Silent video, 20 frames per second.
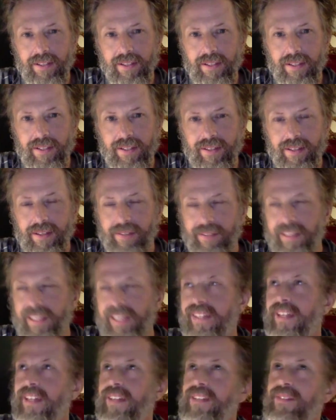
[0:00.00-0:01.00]
I
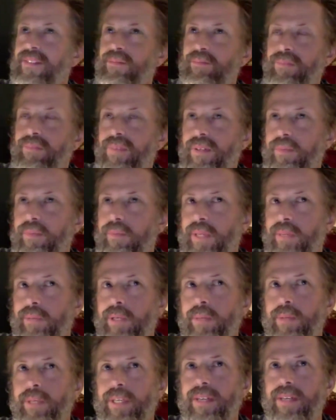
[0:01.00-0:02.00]
mean, that's
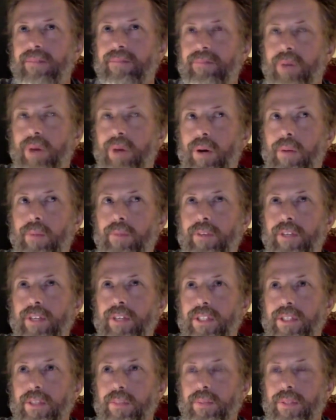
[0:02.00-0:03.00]
maybe a bit
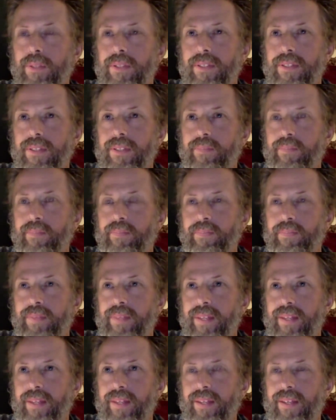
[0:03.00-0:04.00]
obvious, but
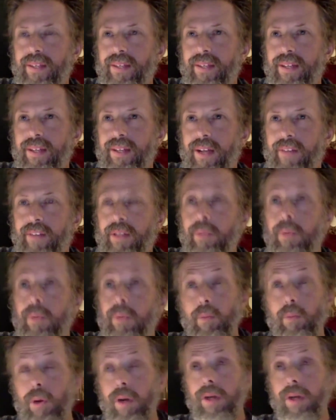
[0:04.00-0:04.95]
I mean,